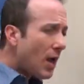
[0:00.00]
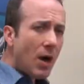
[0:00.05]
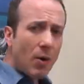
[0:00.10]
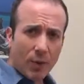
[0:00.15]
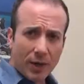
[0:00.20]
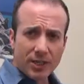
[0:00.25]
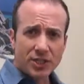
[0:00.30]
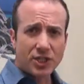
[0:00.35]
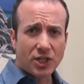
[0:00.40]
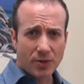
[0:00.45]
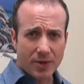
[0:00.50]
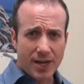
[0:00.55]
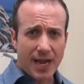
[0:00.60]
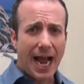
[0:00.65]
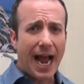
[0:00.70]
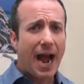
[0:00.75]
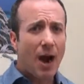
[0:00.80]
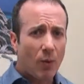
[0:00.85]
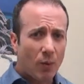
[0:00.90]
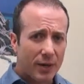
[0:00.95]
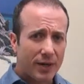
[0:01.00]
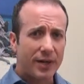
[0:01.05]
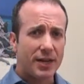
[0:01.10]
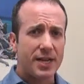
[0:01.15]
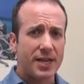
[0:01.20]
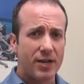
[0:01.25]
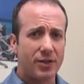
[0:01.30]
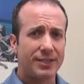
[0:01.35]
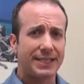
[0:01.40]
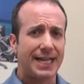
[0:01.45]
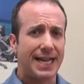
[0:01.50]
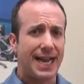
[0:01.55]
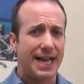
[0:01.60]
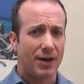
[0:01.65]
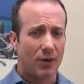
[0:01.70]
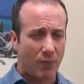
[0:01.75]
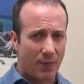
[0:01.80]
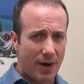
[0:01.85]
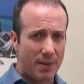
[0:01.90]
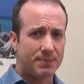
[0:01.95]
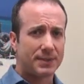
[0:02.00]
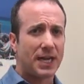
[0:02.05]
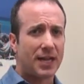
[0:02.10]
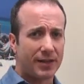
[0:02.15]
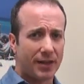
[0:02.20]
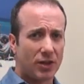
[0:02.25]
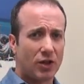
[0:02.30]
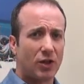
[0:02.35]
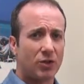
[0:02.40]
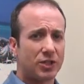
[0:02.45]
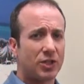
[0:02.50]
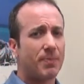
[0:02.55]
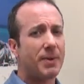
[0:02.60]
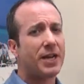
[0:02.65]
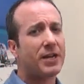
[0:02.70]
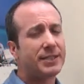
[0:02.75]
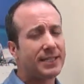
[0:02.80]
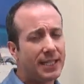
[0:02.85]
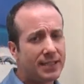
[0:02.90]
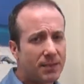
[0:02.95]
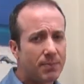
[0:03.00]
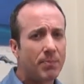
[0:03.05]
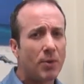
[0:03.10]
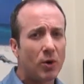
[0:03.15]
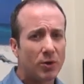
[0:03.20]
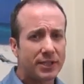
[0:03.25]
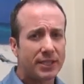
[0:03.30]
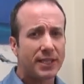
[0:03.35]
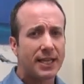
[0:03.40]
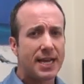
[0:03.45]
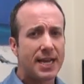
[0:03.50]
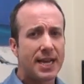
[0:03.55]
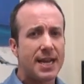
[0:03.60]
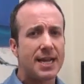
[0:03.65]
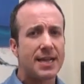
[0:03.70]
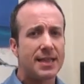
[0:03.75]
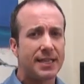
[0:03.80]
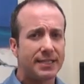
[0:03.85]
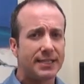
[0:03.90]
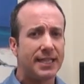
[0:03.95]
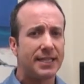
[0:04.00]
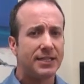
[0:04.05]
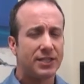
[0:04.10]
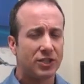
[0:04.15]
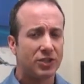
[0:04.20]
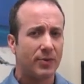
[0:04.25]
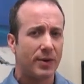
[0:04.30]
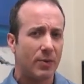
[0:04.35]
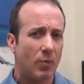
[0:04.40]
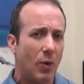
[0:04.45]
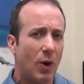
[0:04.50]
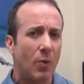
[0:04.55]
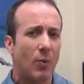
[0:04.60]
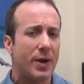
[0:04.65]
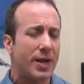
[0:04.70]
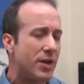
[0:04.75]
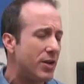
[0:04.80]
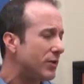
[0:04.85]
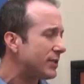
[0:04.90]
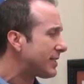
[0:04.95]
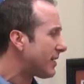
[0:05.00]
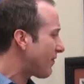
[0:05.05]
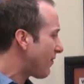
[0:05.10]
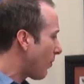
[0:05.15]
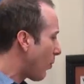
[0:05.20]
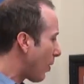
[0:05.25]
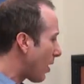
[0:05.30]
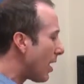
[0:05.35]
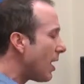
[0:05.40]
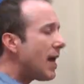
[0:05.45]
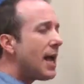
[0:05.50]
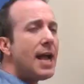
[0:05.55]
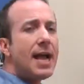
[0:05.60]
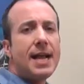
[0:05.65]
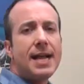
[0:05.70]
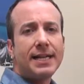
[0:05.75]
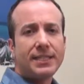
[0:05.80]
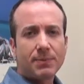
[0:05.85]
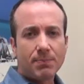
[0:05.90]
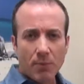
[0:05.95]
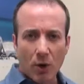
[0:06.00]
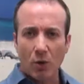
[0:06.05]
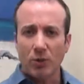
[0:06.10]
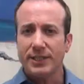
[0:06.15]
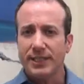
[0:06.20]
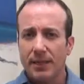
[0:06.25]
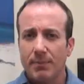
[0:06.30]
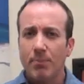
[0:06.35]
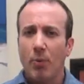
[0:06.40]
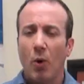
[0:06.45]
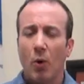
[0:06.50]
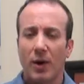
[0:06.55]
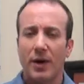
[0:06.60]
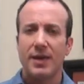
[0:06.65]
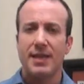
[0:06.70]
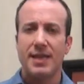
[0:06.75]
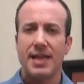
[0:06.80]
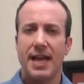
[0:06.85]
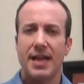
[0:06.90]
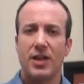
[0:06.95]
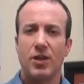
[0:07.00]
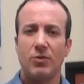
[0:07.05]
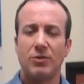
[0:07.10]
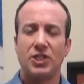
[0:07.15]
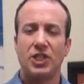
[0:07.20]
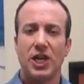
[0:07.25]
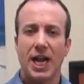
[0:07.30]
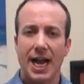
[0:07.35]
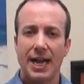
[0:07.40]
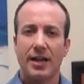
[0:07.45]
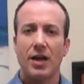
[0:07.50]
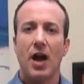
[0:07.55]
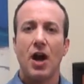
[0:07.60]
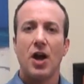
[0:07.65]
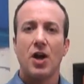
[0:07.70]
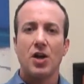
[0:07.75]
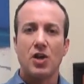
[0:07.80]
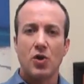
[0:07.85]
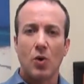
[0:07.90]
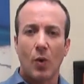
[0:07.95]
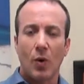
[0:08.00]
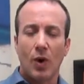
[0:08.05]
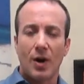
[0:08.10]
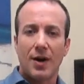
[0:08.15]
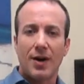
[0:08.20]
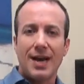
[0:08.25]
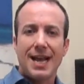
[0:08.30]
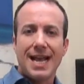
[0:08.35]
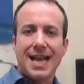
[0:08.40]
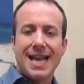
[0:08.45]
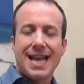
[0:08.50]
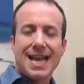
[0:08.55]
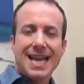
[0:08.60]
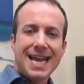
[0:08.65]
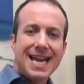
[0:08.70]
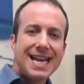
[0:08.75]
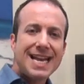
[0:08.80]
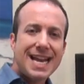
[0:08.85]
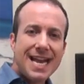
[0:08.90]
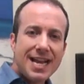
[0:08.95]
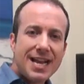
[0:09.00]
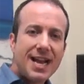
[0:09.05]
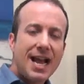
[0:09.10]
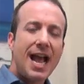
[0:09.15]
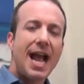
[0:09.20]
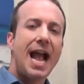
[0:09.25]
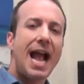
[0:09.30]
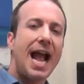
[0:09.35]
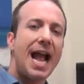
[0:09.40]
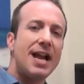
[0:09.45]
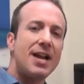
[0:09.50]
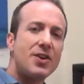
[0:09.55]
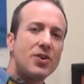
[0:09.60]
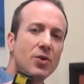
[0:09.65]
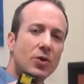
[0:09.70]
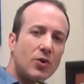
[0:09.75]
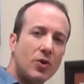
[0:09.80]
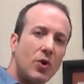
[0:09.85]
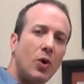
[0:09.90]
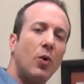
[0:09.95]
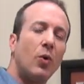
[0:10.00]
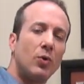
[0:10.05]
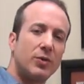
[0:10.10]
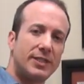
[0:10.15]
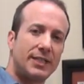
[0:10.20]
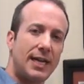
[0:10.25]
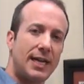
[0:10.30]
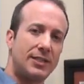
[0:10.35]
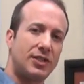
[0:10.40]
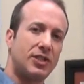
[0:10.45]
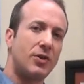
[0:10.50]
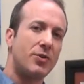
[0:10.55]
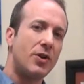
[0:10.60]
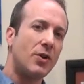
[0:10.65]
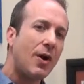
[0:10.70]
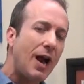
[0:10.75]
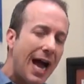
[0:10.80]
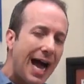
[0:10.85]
I want to show you how we're going to use it in a reptile enclosure because that's mostly in this industry what we use it for. It's most important that you check your heating and your cool side. So your